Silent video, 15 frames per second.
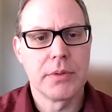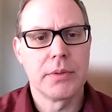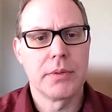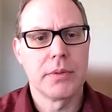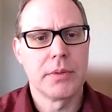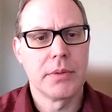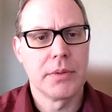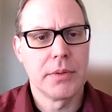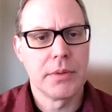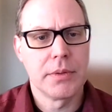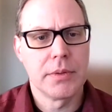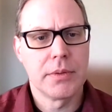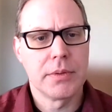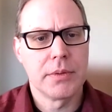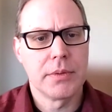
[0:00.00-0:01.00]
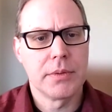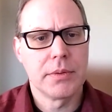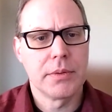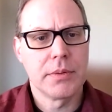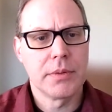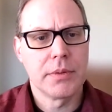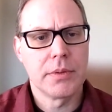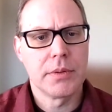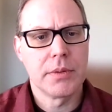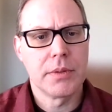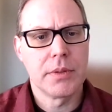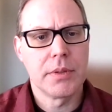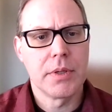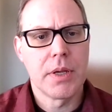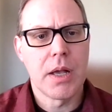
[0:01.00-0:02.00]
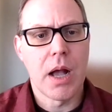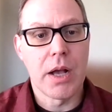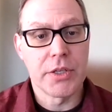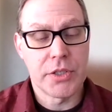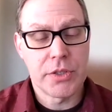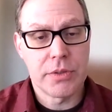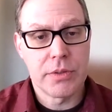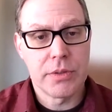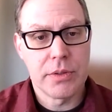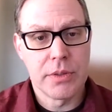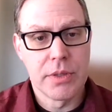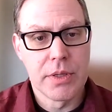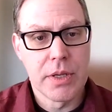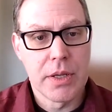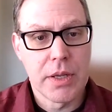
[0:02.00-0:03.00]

What about CDN? Is that also part of it?